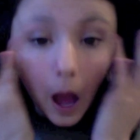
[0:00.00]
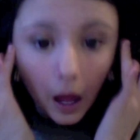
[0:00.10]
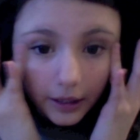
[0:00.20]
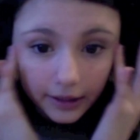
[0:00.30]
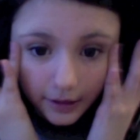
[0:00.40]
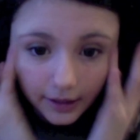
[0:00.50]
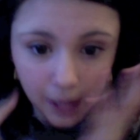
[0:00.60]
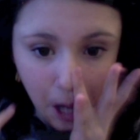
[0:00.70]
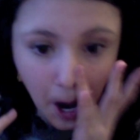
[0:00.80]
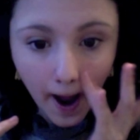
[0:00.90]

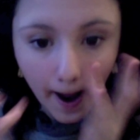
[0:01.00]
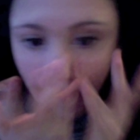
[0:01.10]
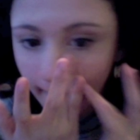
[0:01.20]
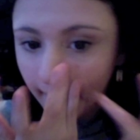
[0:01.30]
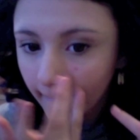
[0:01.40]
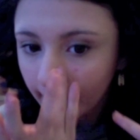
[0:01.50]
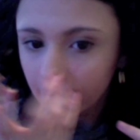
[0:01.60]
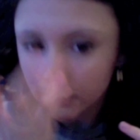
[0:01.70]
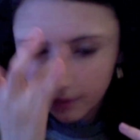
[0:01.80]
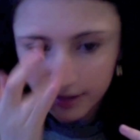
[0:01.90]
lightly
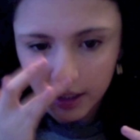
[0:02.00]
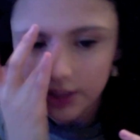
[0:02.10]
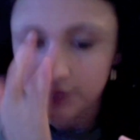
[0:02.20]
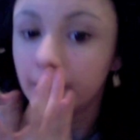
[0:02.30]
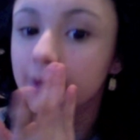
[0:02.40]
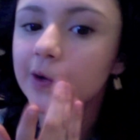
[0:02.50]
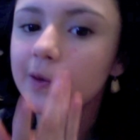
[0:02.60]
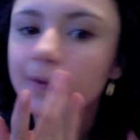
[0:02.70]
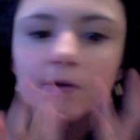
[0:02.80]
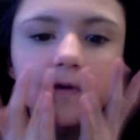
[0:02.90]
rub in all the spots where I
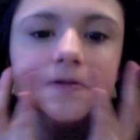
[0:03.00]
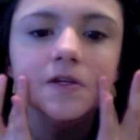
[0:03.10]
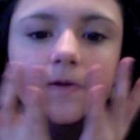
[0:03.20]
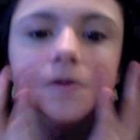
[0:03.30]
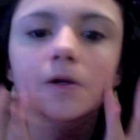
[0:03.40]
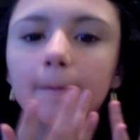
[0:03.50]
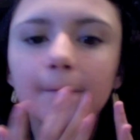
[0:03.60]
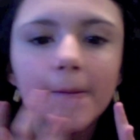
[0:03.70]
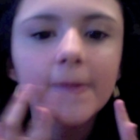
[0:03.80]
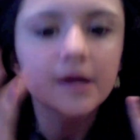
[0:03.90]
put in concealer,
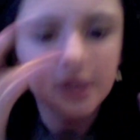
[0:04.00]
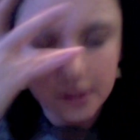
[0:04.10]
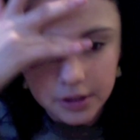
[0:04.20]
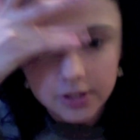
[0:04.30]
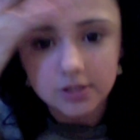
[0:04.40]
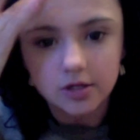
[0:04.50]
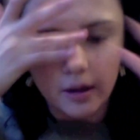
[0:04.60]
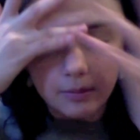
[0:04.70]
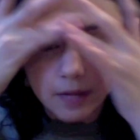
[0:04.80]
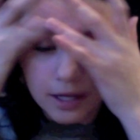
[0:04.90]
just so
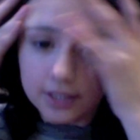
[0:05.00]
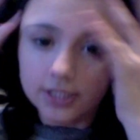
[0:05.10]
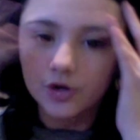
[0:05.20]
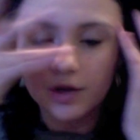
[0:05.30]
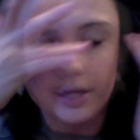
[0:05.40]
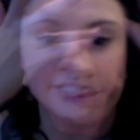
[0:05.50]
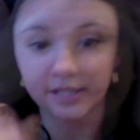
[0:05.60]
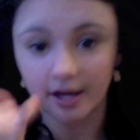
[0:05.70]
I'm not a streaky person.